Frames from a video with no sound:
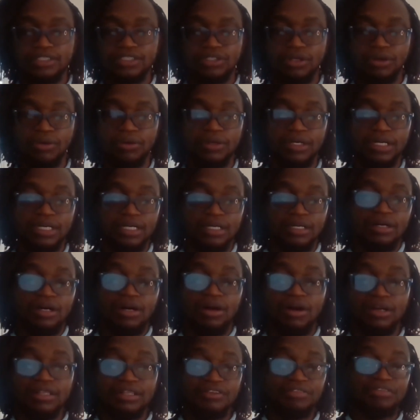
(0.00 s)
So
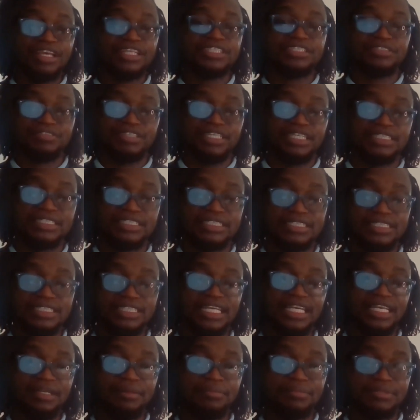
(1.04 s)
on the face of it, it
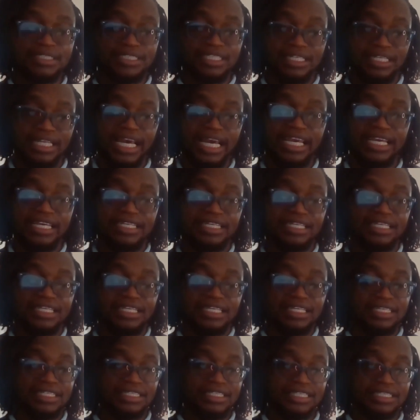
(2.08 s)
seems like
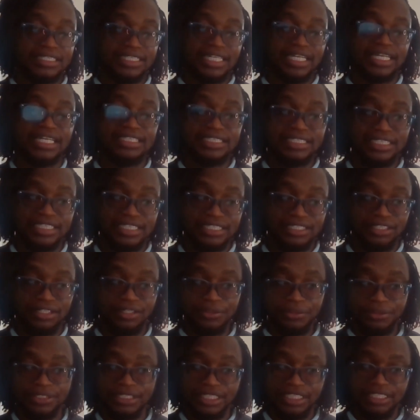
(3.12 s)
the ZSC is
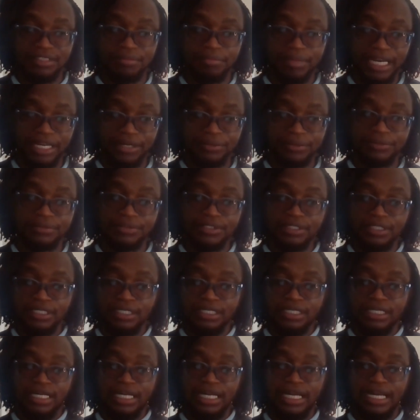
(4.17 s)
losing the battle,
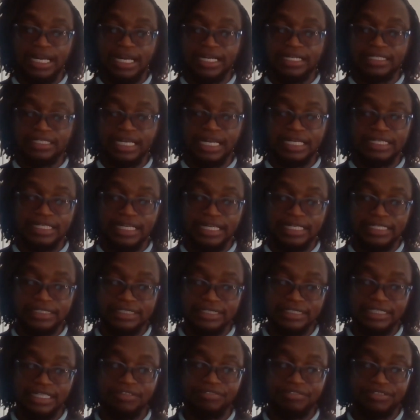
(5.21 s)
and
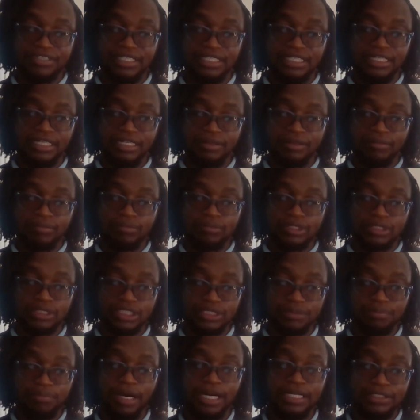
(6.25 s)
it's definitely a
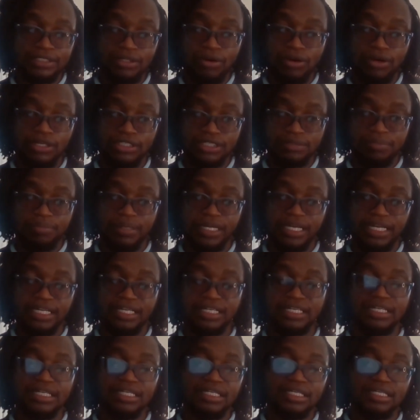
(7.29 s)
smart cost
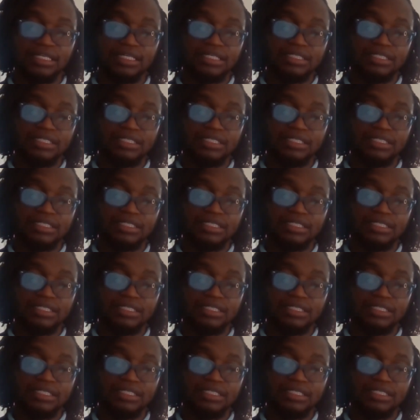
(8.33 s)
play